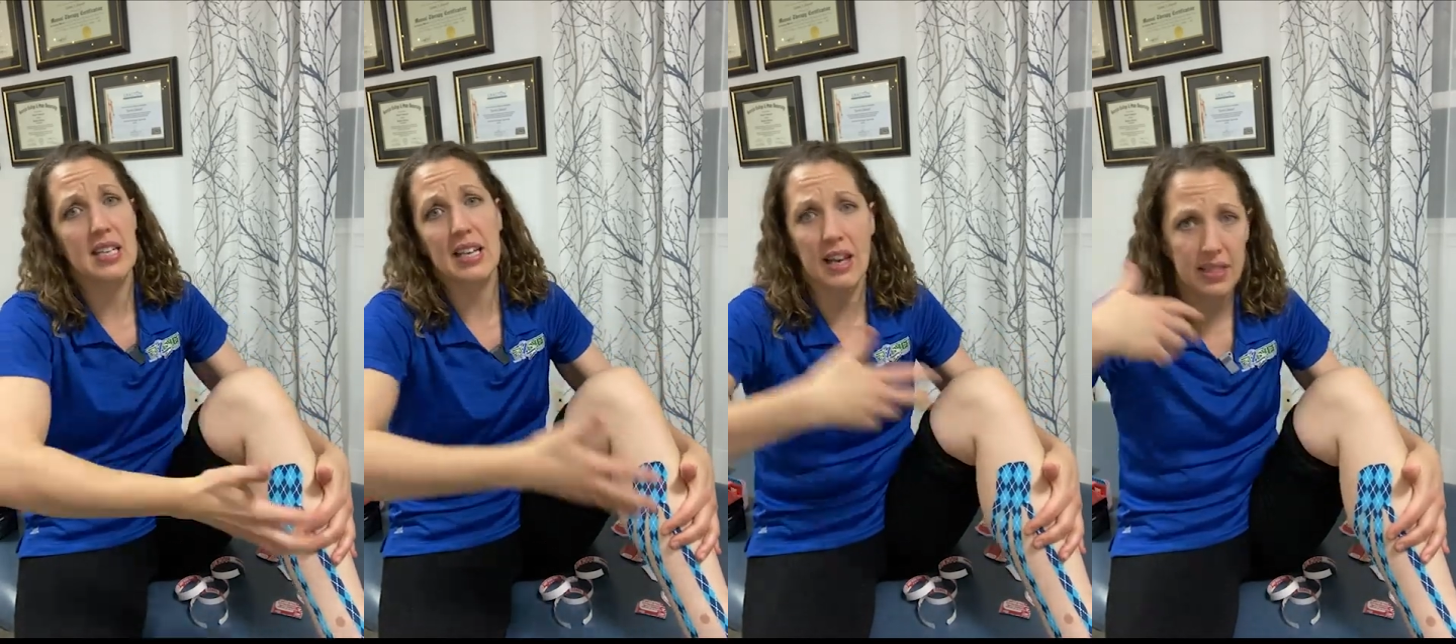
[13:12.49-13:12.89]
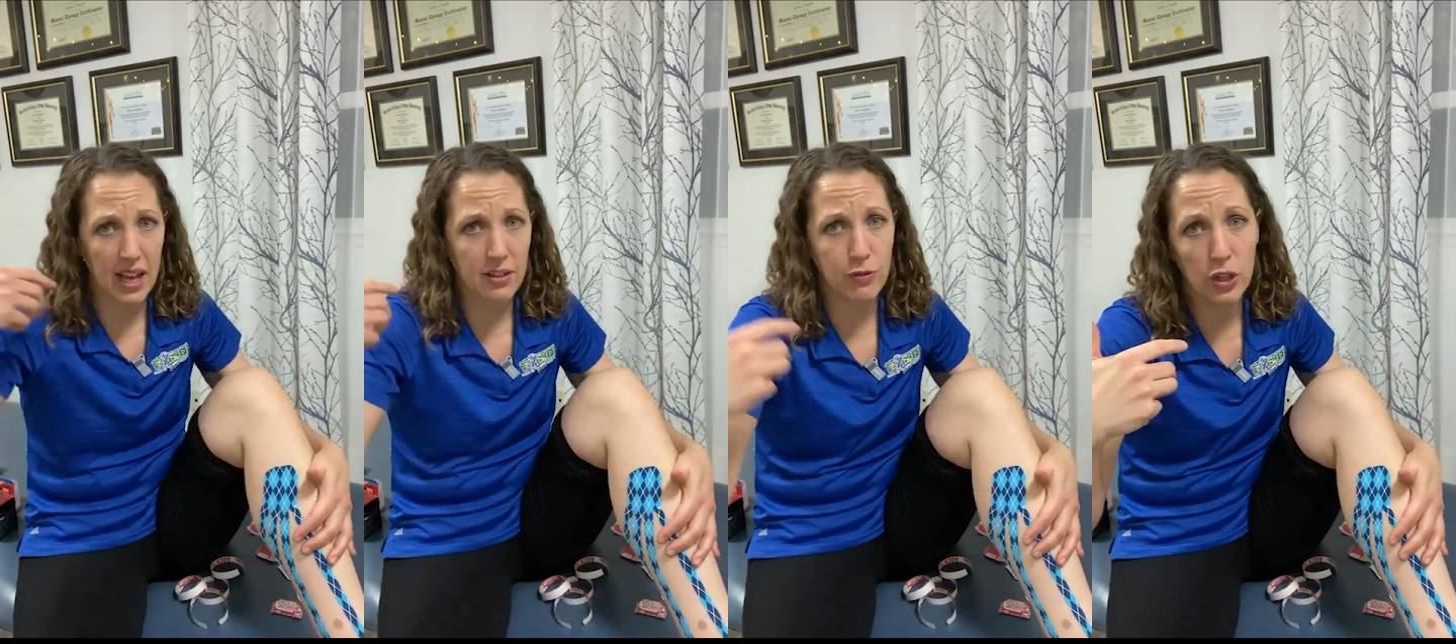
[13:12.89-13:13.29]
get
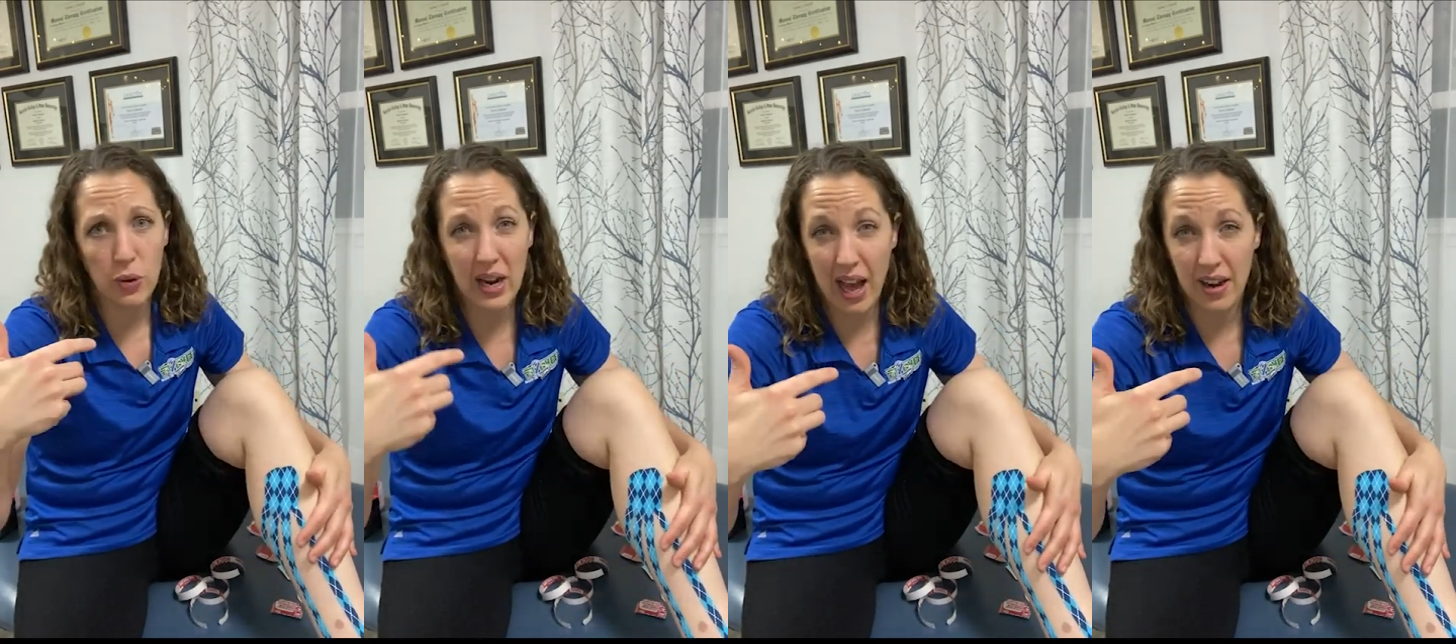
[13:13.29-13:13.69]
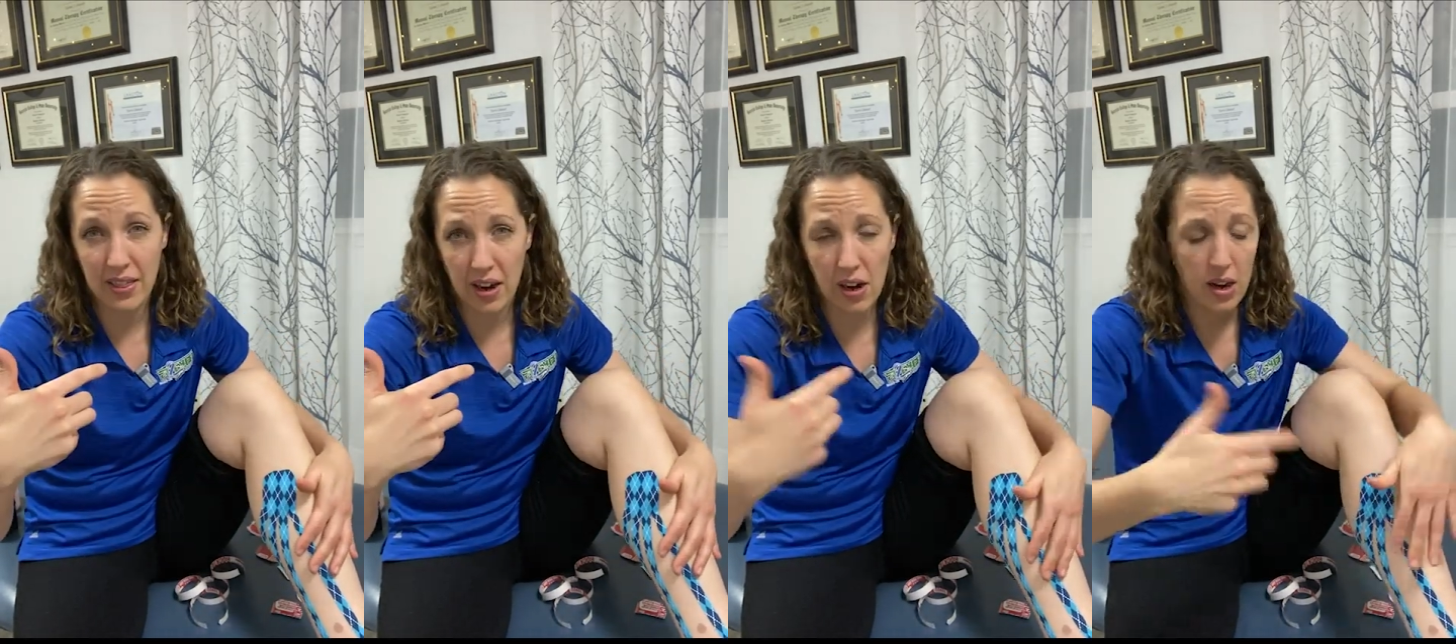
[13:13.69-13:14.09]
that fluid out of
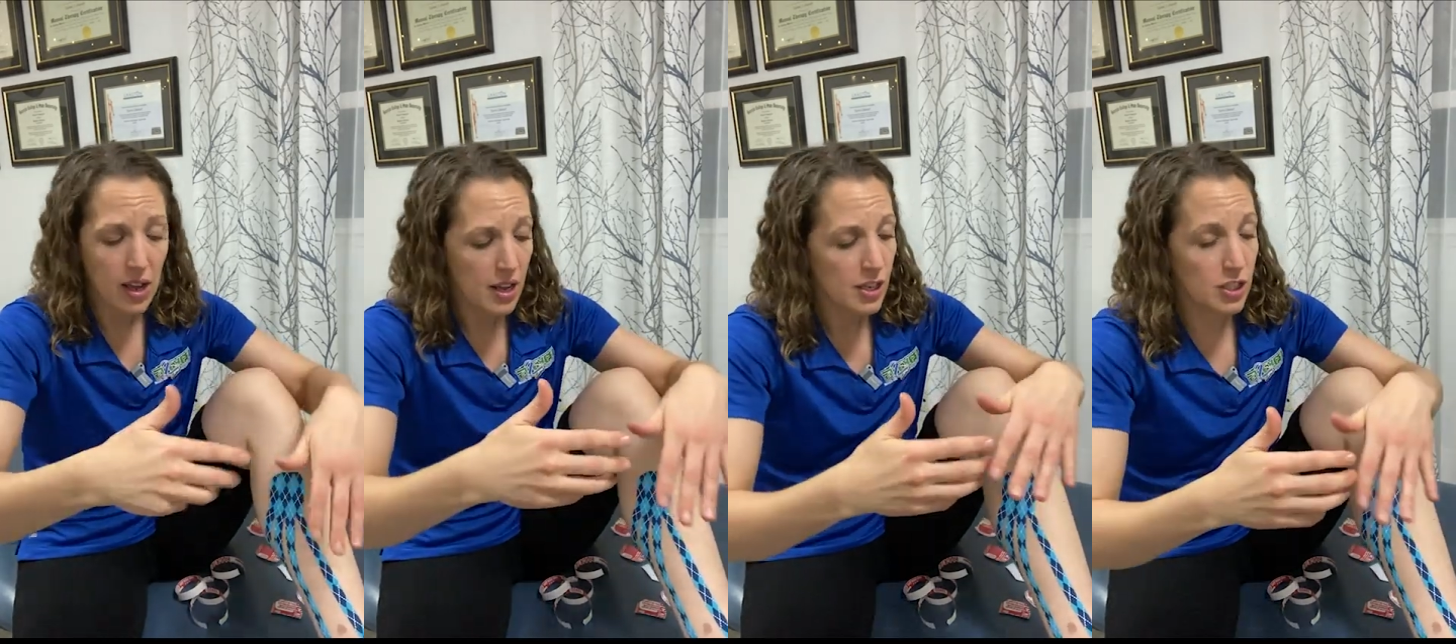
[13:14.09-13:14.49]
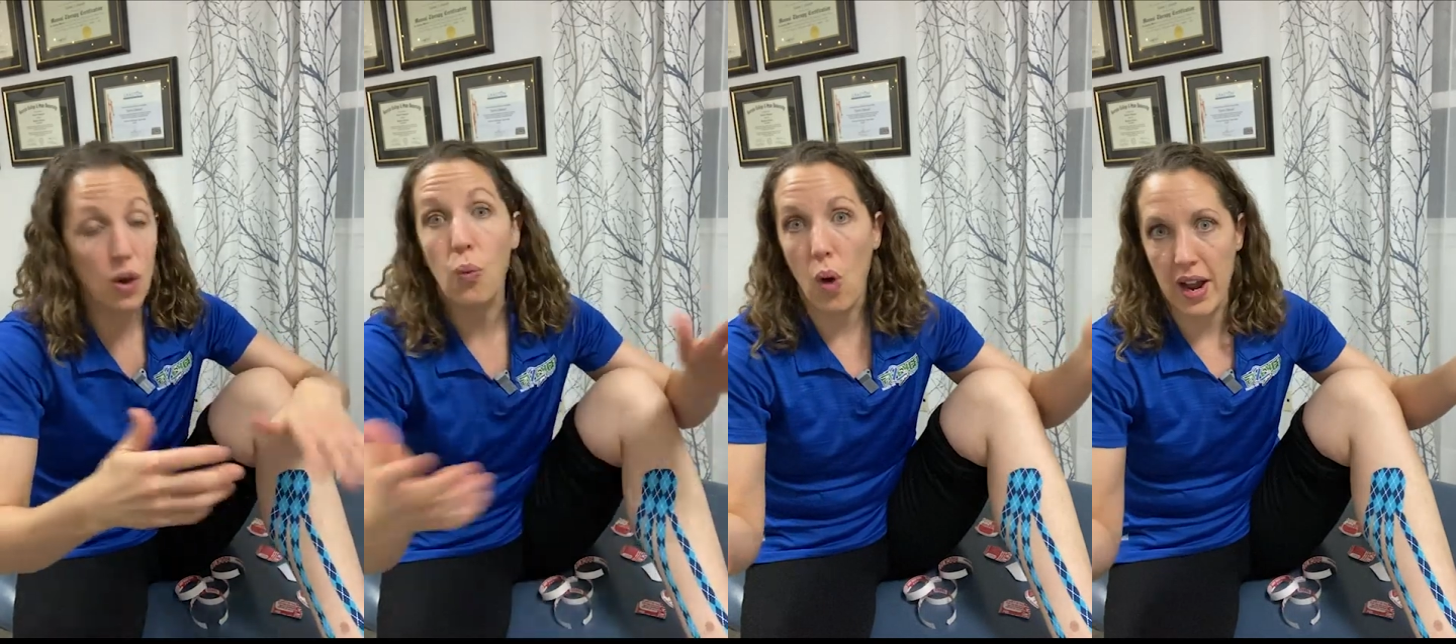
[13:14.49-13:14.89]
there.
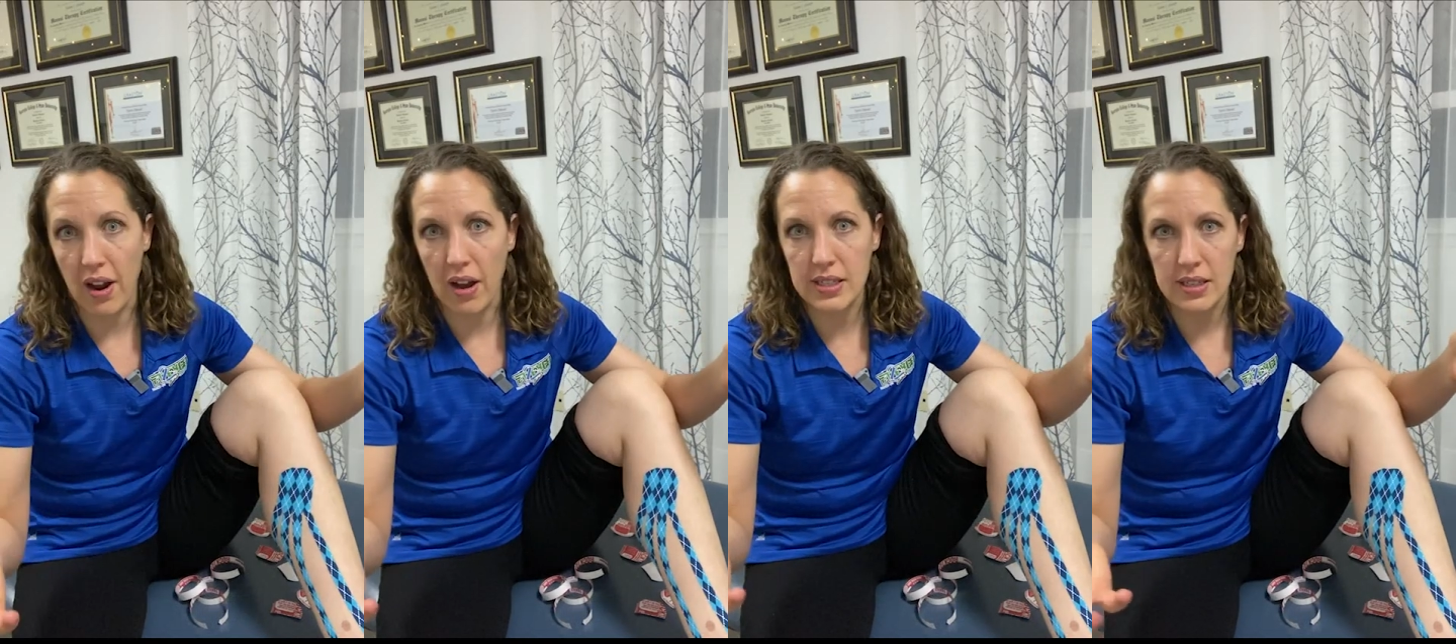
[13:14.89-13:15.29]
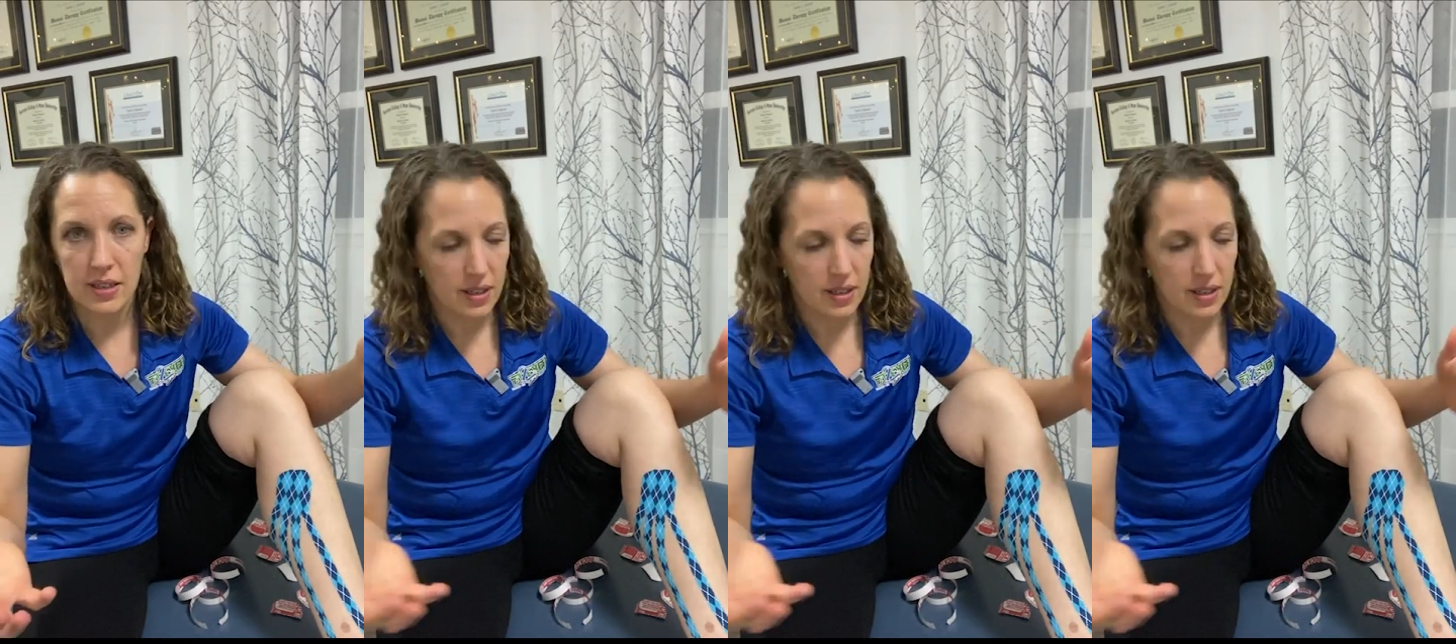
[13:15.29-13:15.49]
So why not?